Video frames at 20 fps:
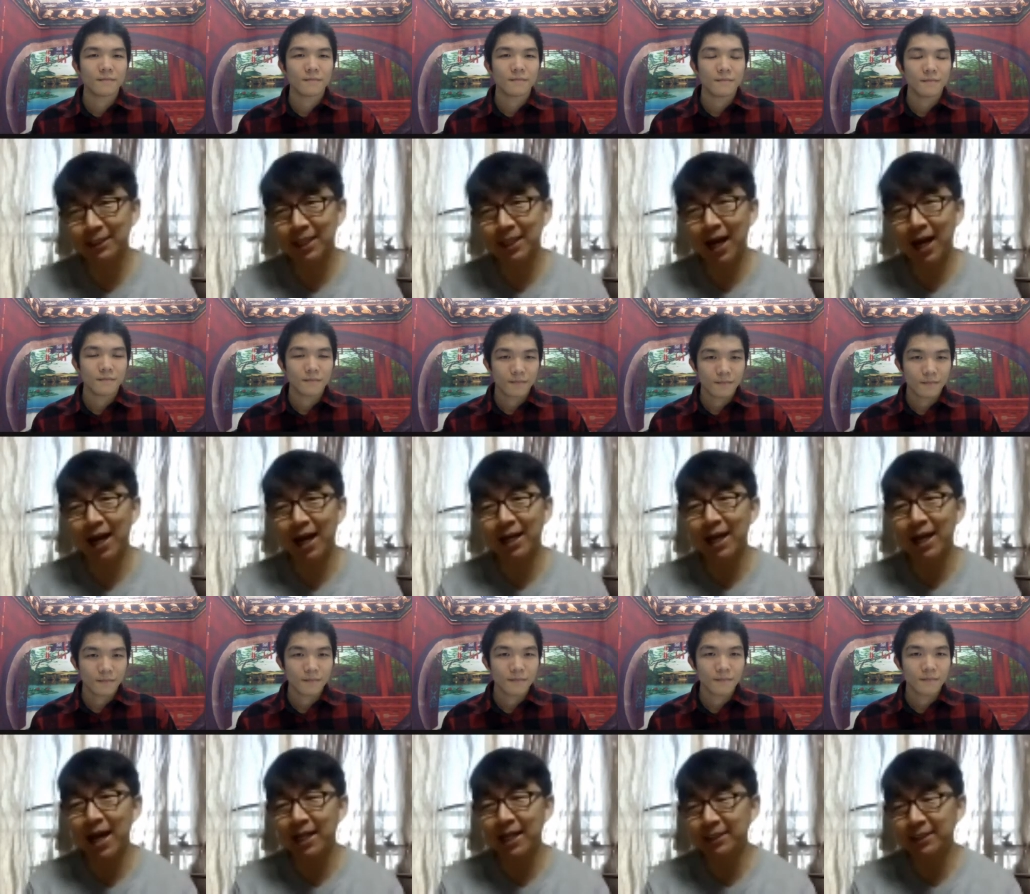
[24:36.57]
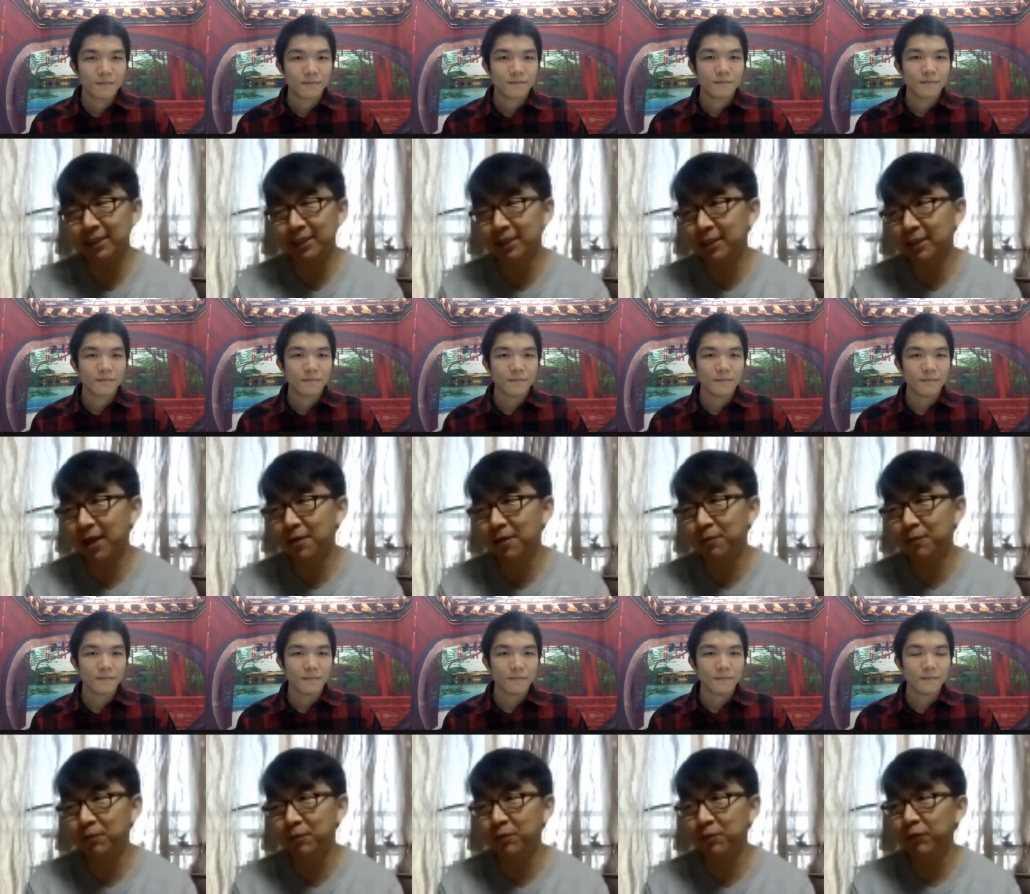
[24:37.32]
Speaker 1: I asked them
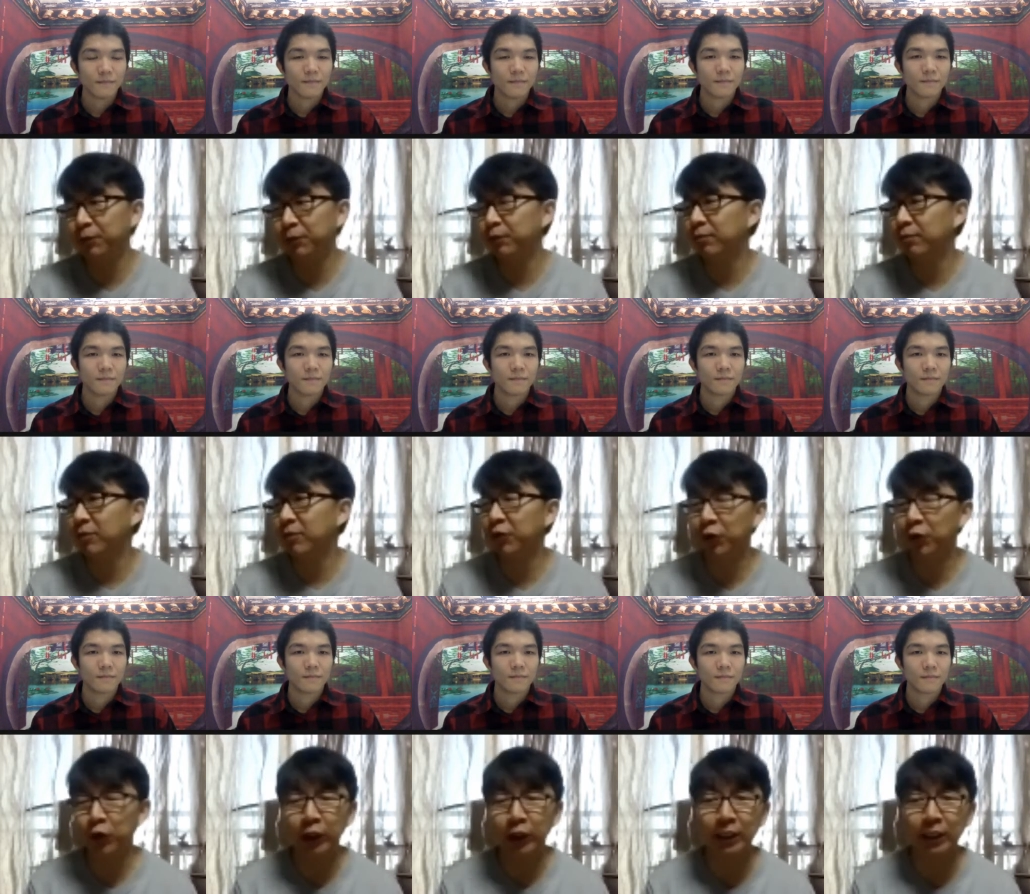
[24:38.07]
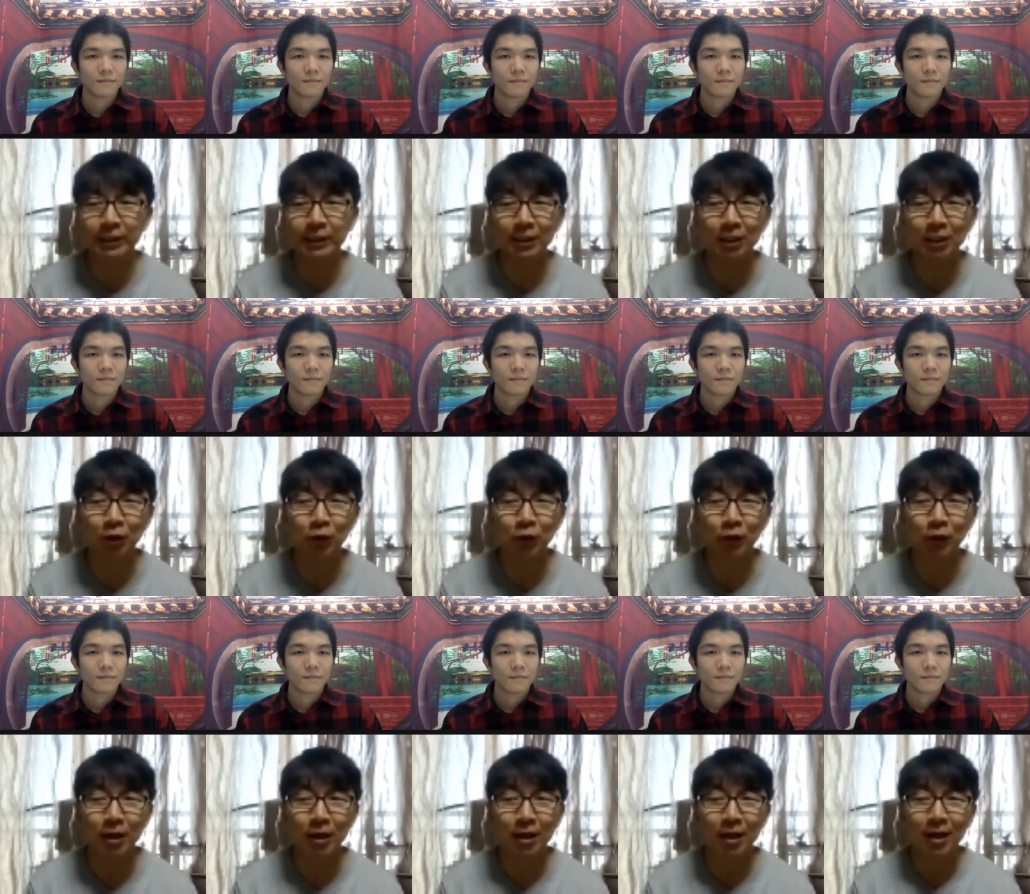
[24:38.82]
a few years ago,
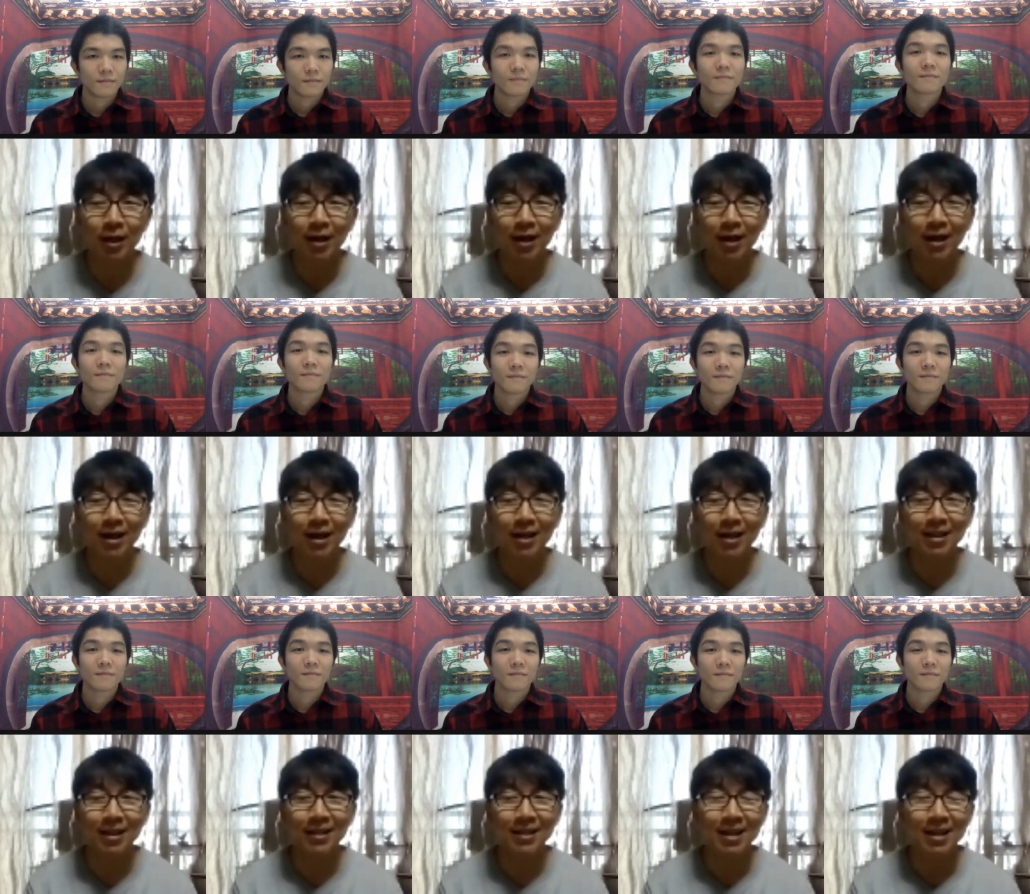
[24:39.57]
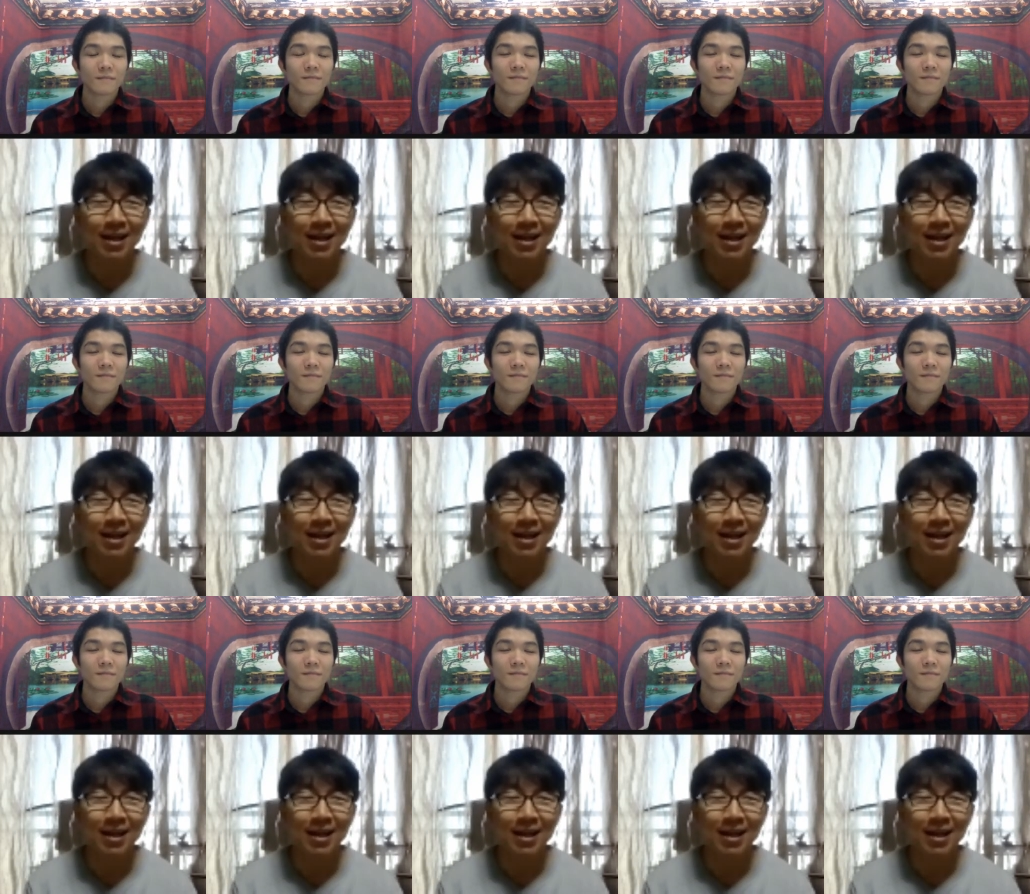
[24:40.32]
and